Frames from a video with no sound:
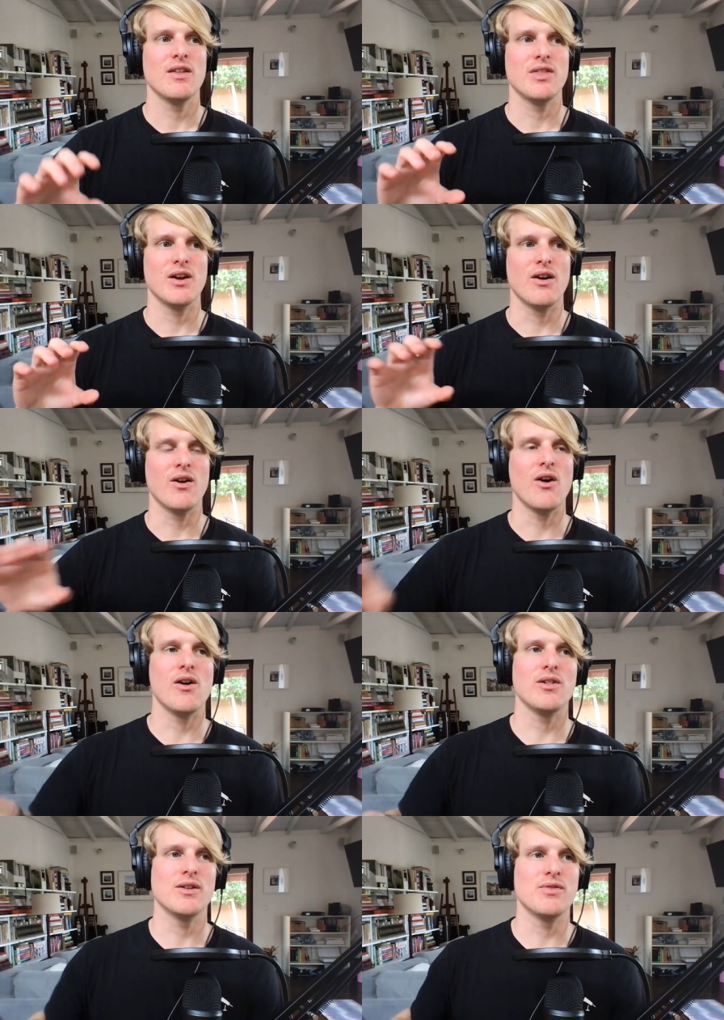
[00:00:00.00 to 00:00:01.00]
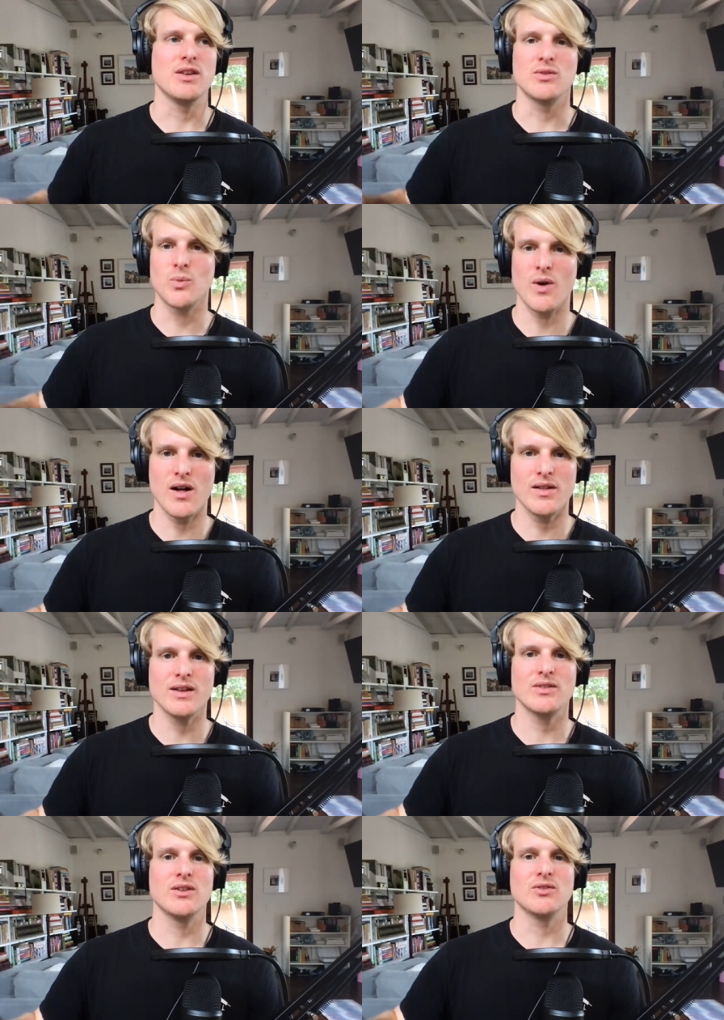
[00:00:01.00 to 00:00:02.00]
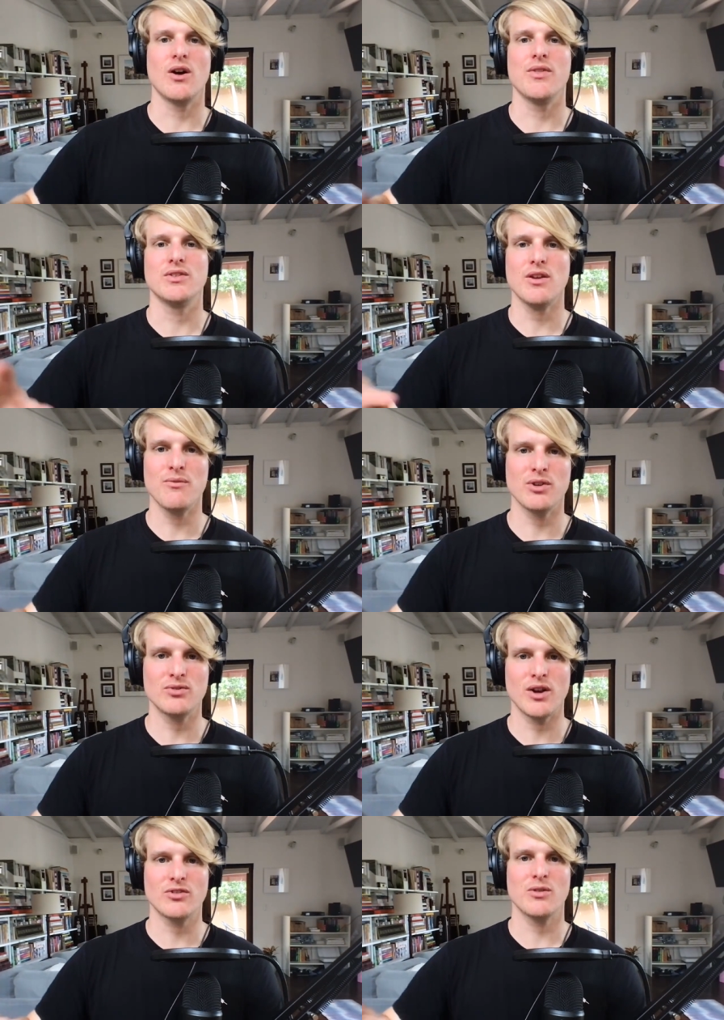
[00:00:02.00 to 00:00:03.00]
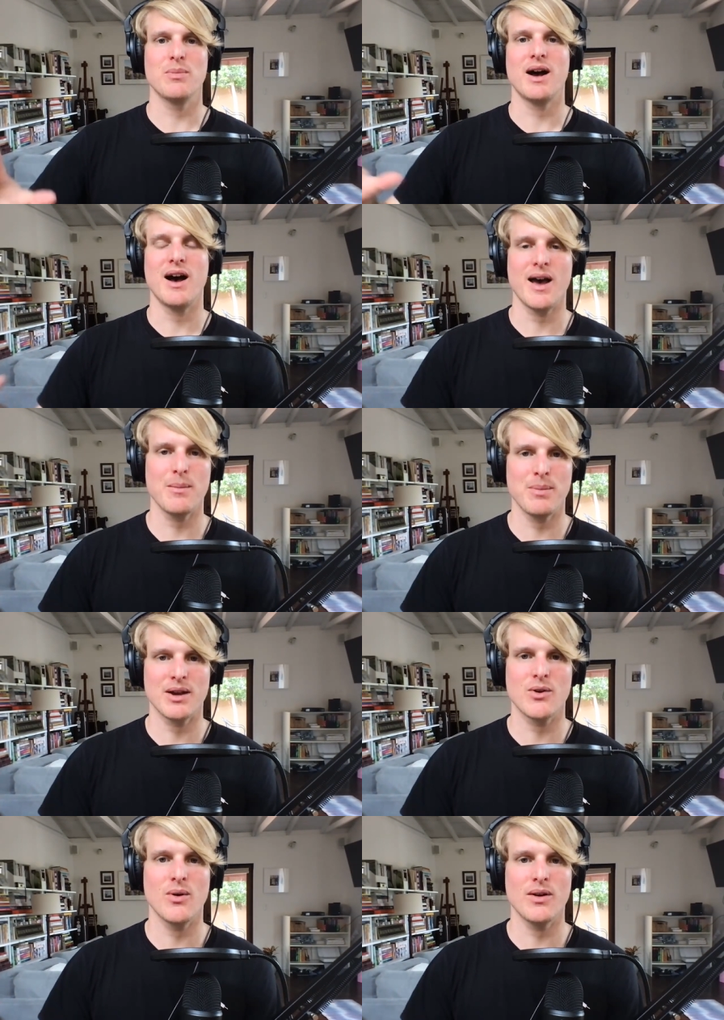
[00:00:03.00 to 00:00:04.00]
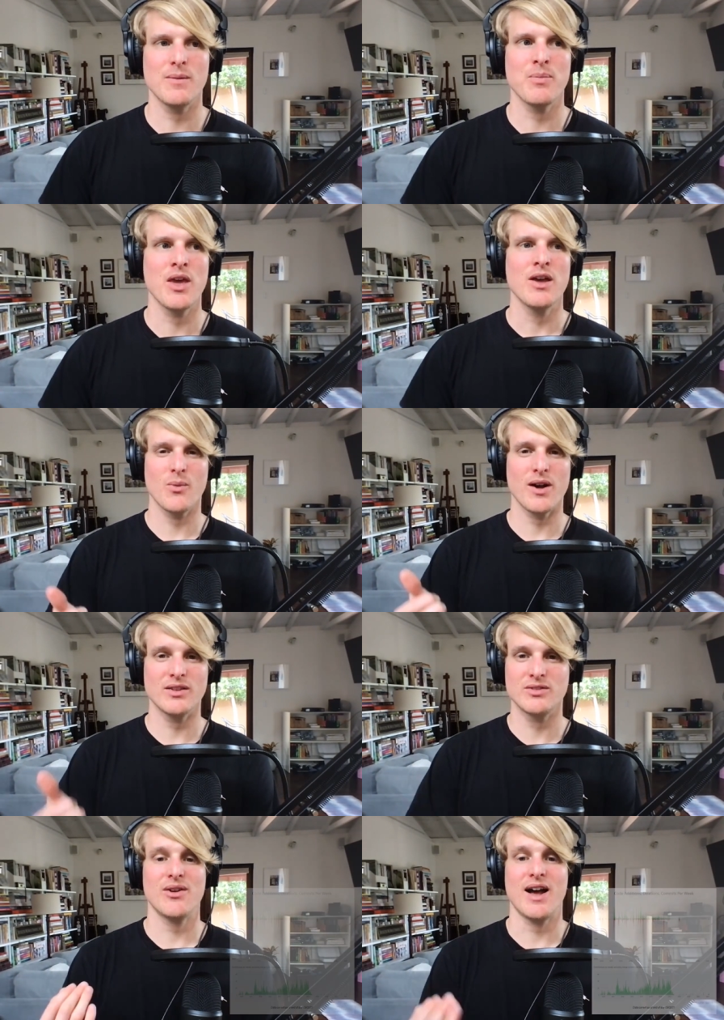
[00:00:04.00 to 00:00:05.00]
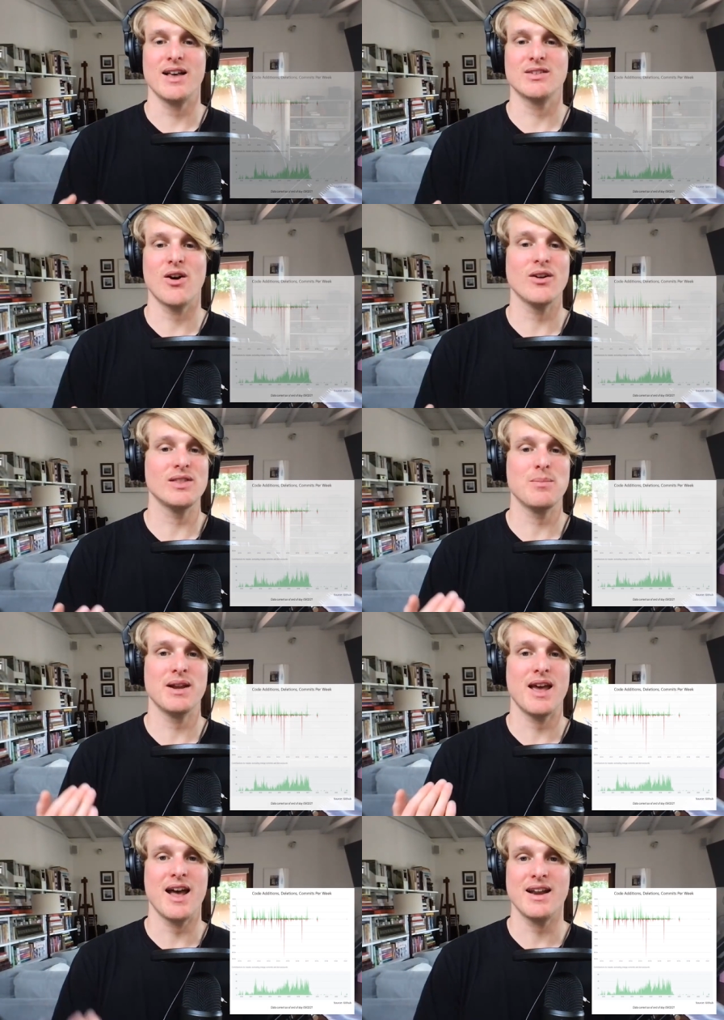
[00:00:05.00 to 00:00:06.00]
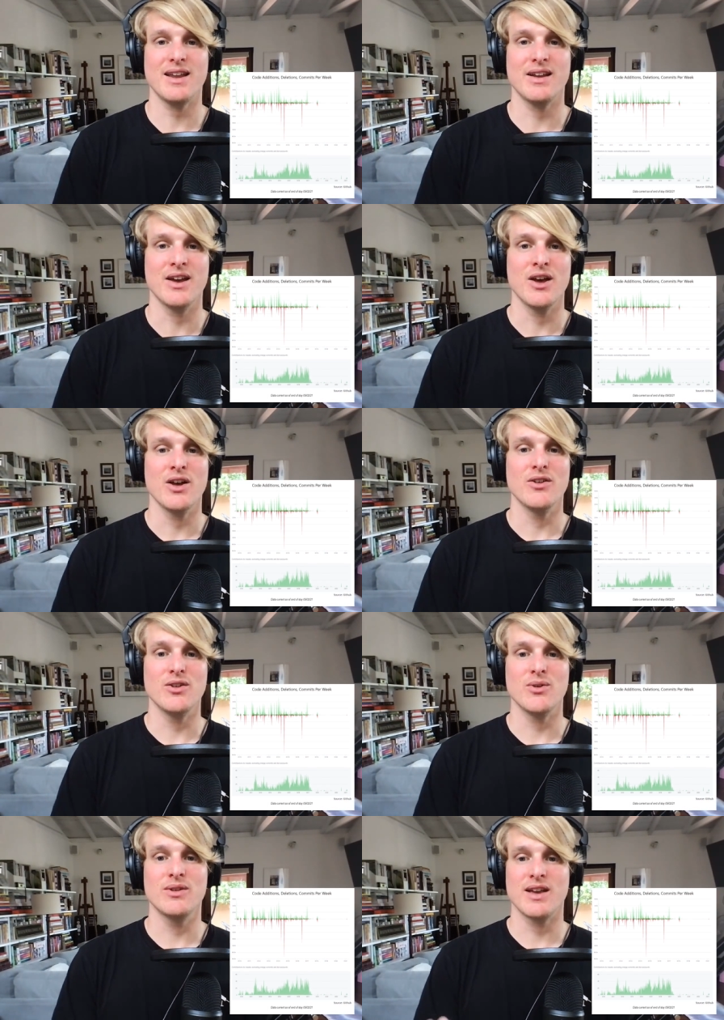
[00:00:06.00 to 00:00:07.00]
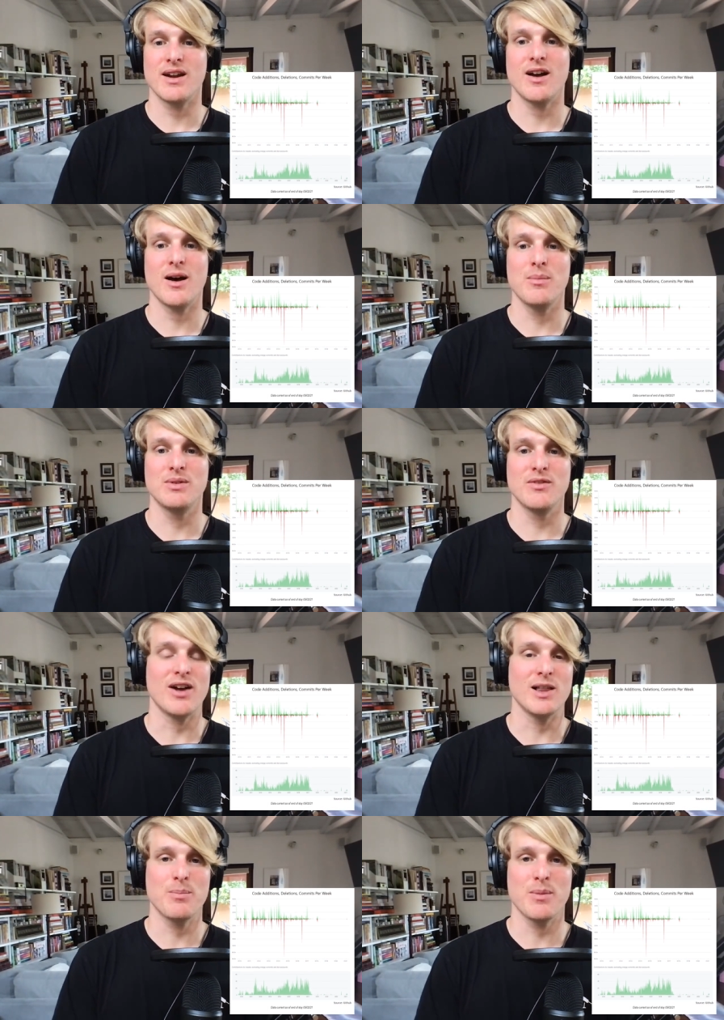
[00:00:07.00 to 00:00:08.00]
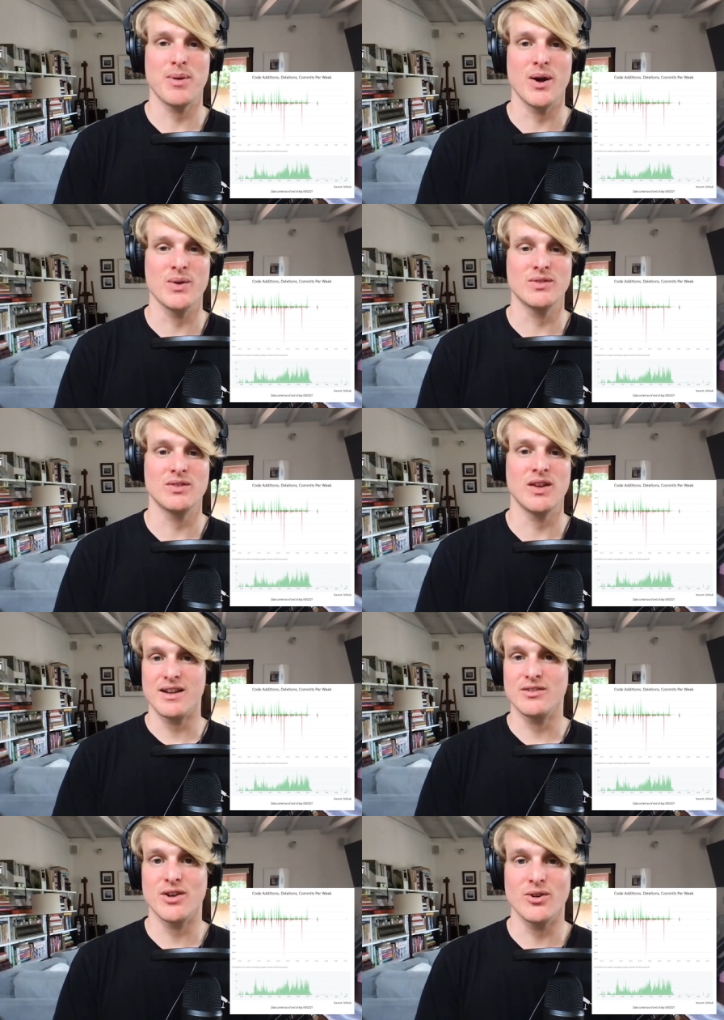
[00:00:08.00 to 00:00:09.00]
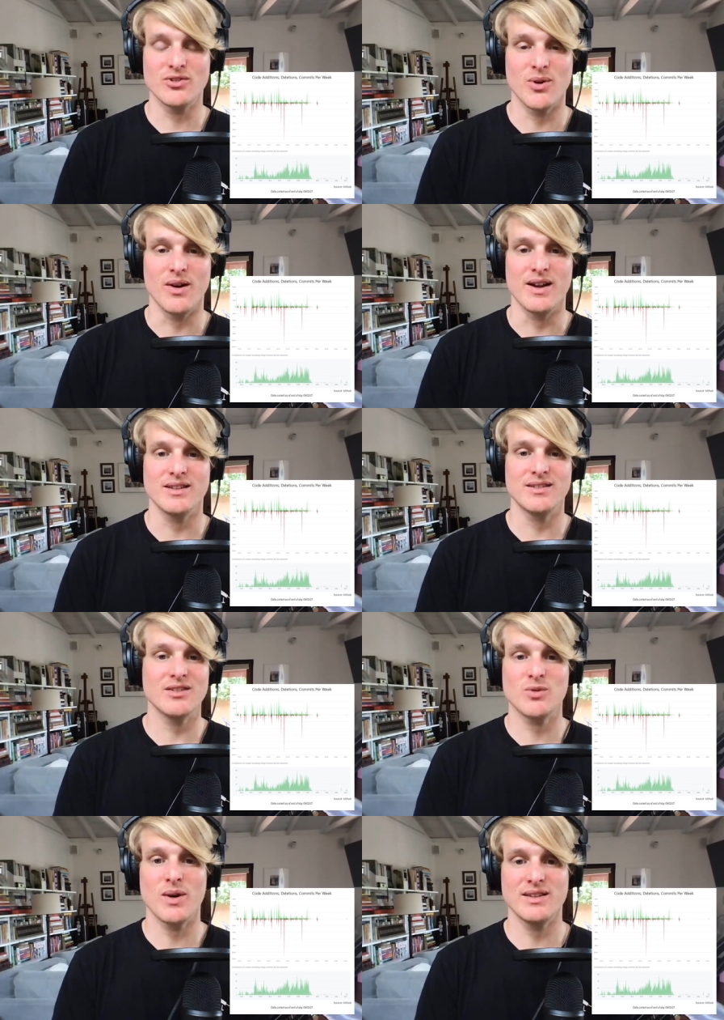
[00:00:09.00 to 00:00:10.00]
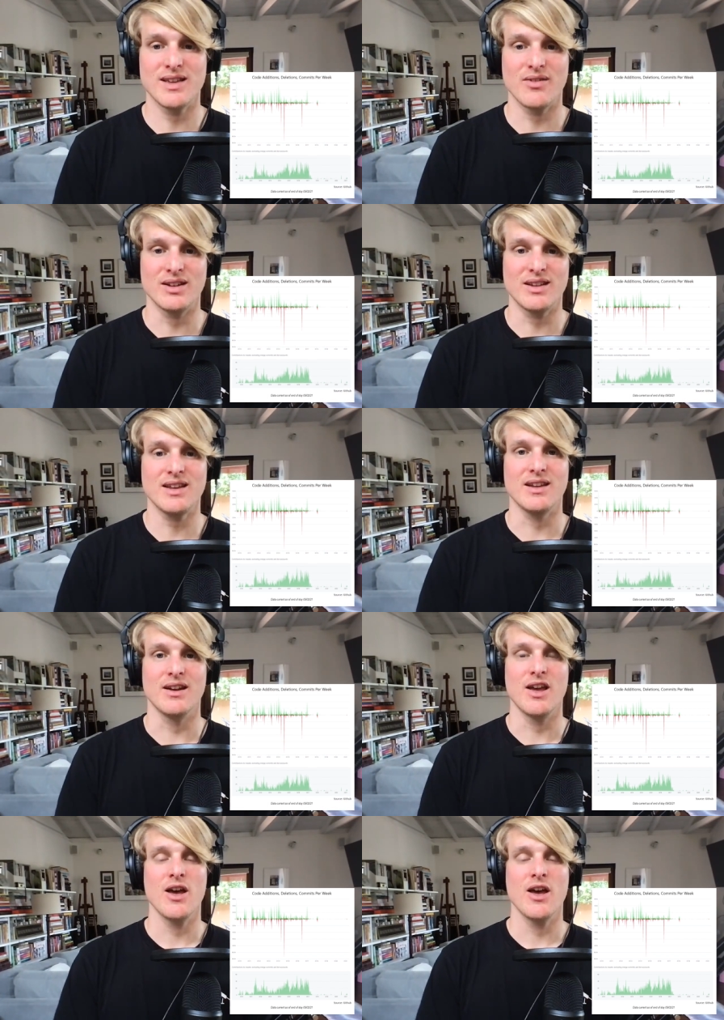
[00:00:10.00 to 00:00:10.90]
There are all of these wallets, there's all this infrastructure behind Bitcoin, whereas there has hardly been any new GitHub developer posts in Dogecoin since 2017.